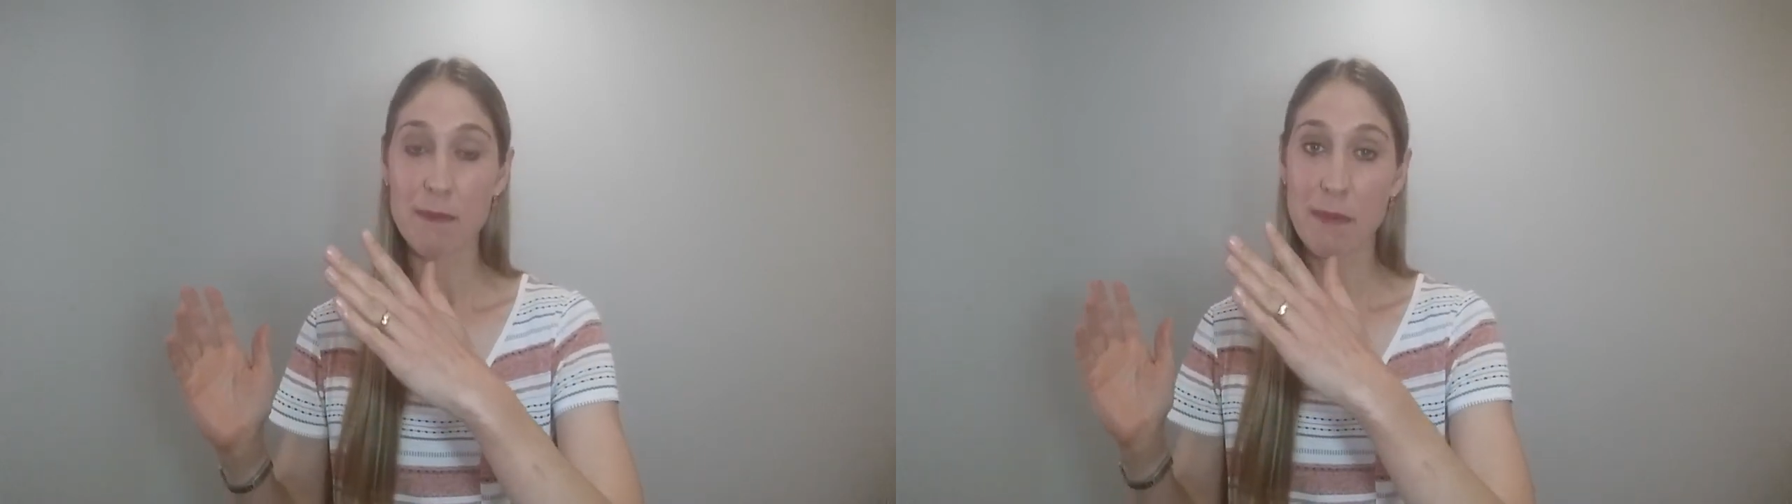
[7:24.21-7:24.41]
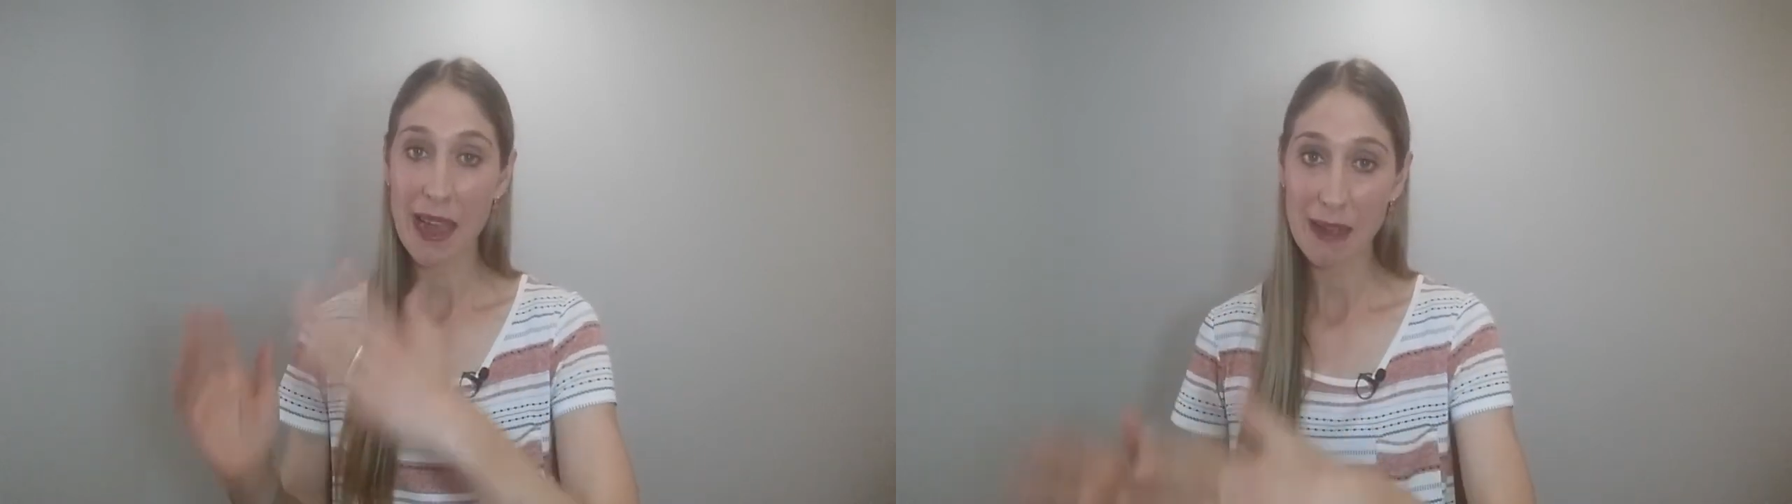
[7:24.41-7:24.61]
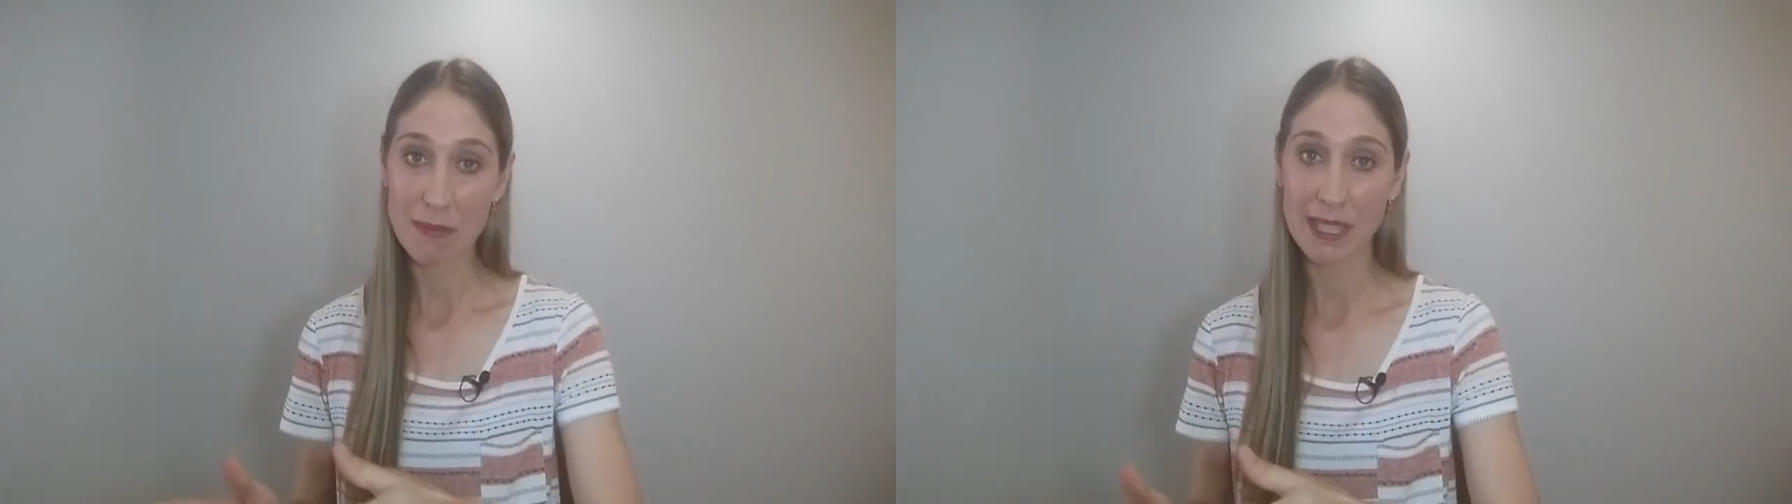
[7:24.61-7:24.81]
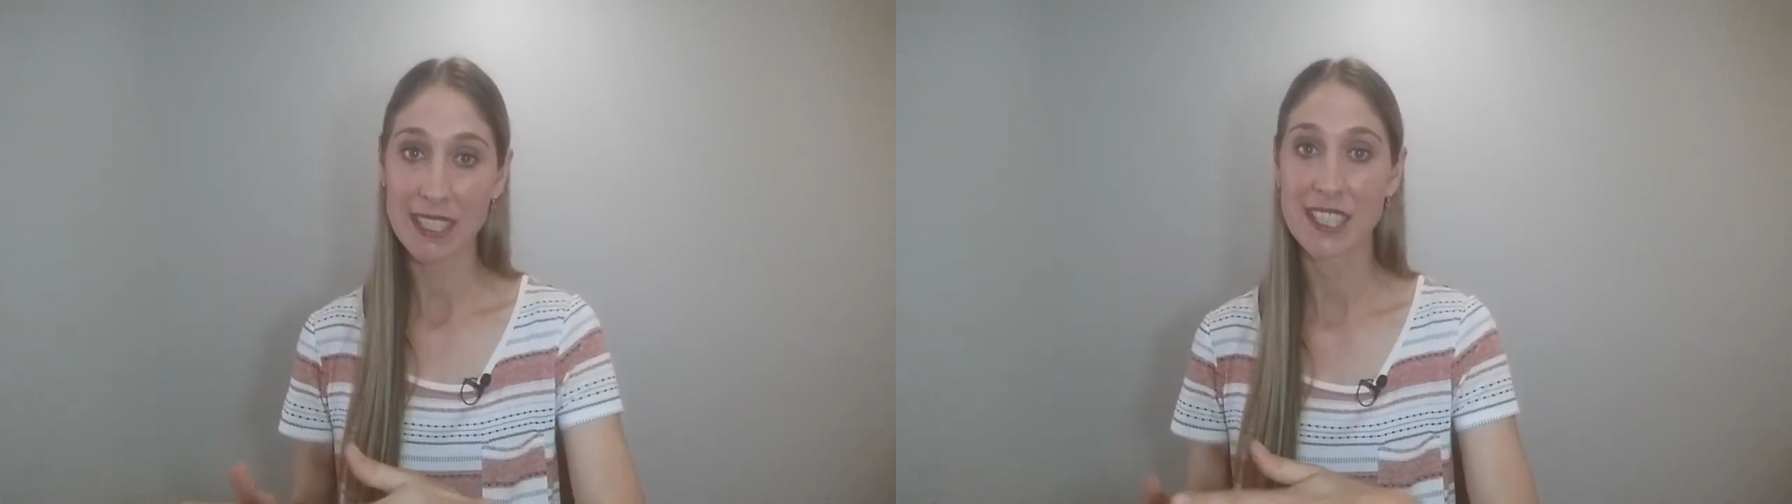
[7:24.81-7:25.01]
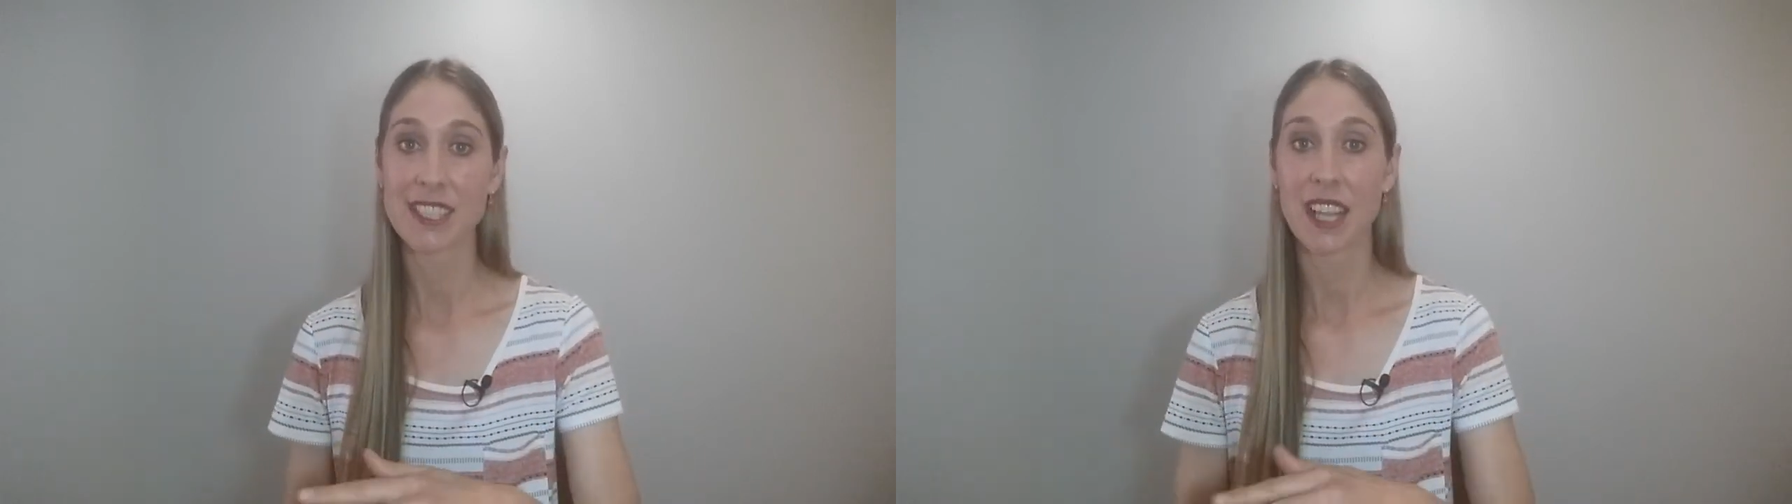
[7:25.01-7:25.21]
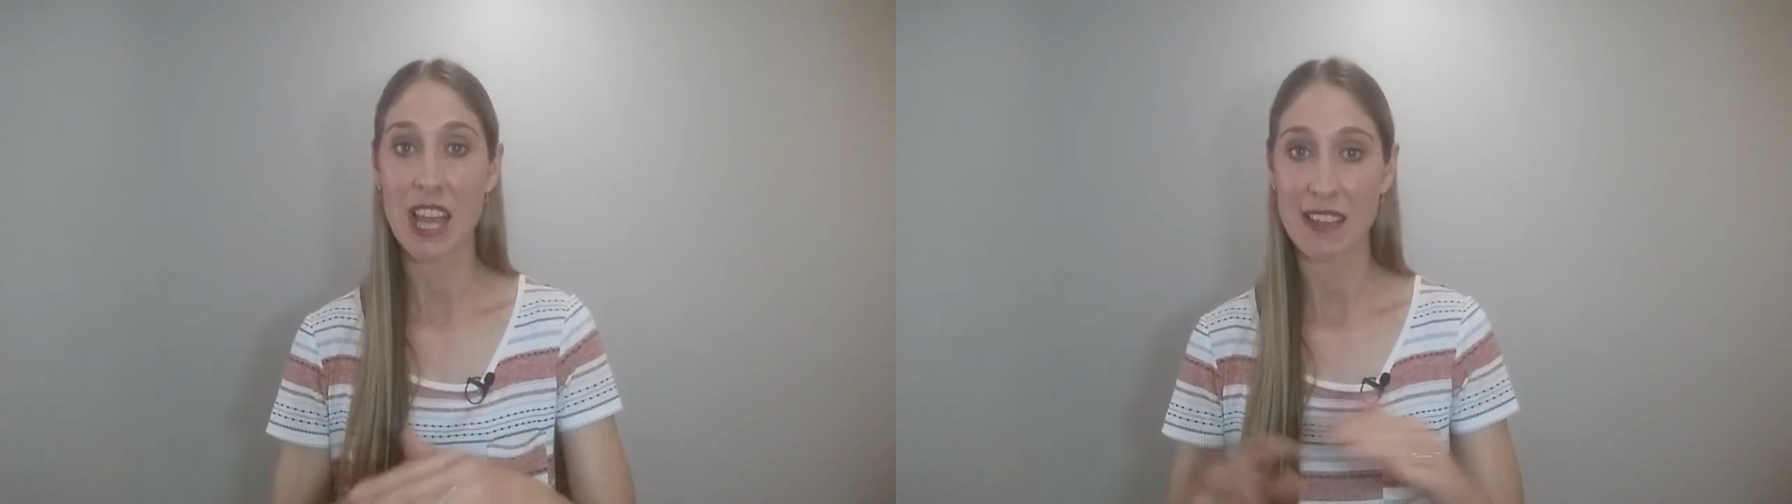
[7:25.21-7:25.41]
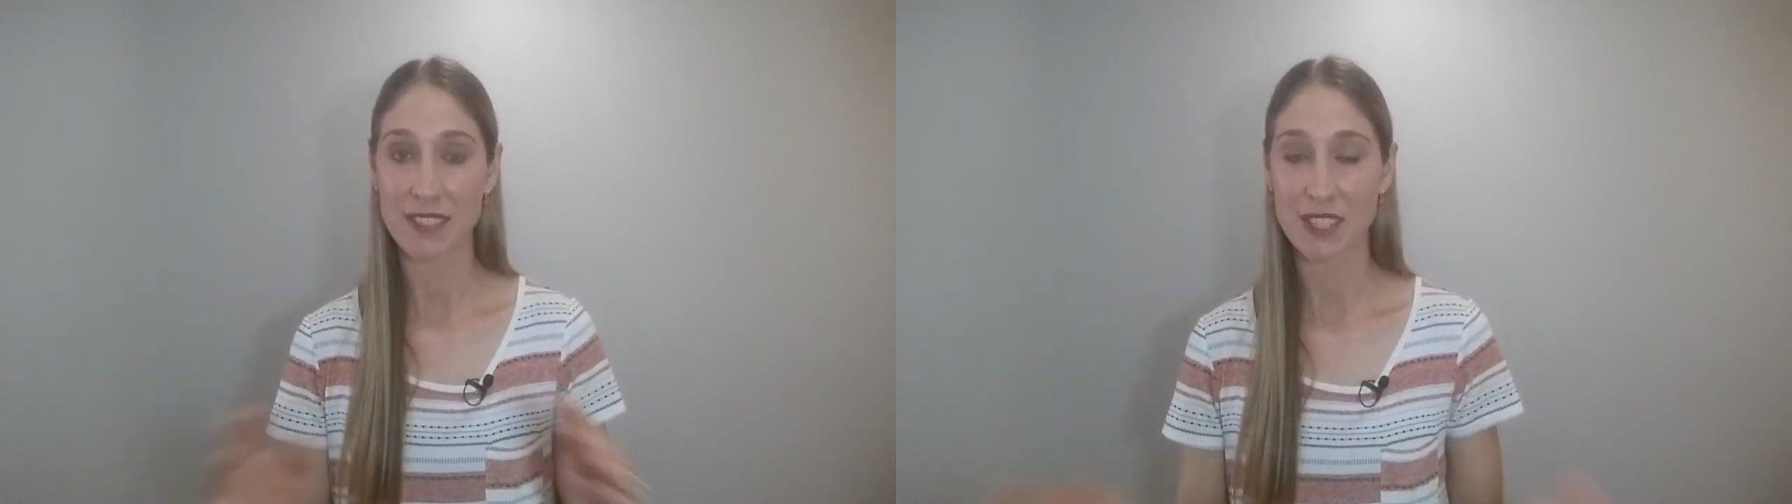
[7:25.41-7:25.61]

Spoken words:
publish the life